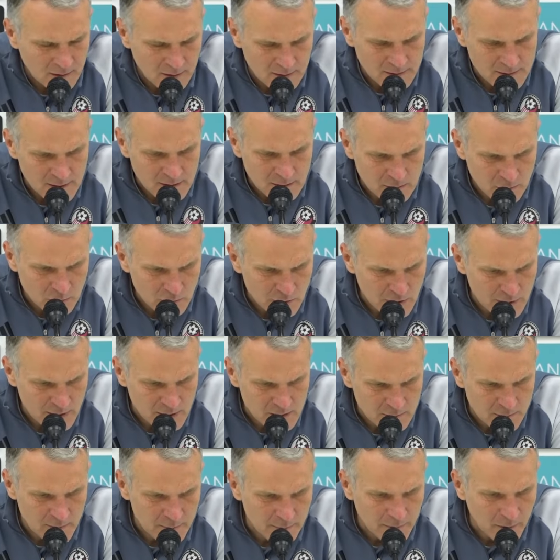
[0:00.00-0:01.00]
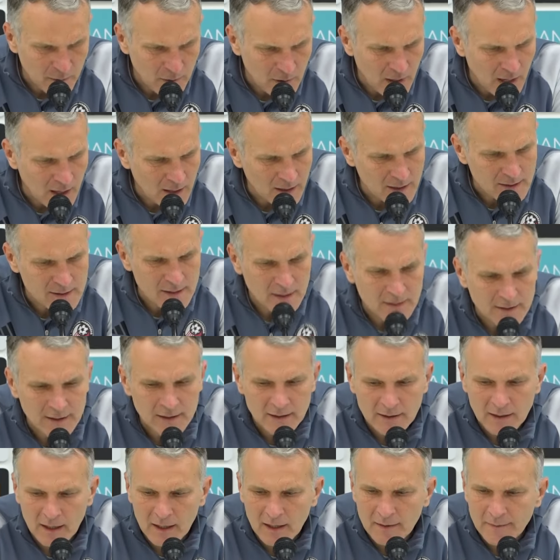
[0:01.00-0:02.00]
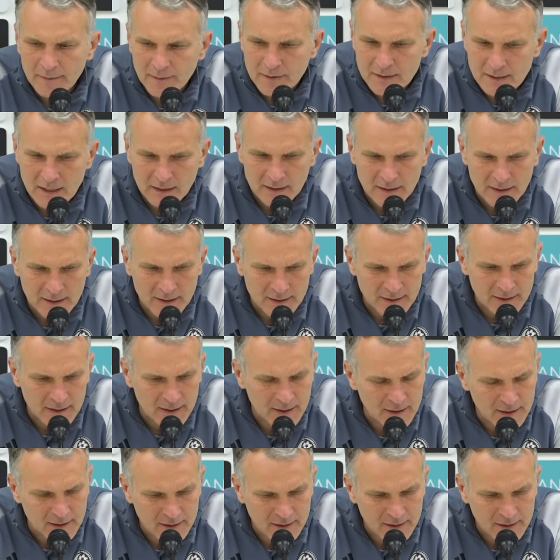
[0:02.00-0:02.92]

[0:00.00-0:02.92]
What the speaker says: zaslouženě jsme prohráli za ten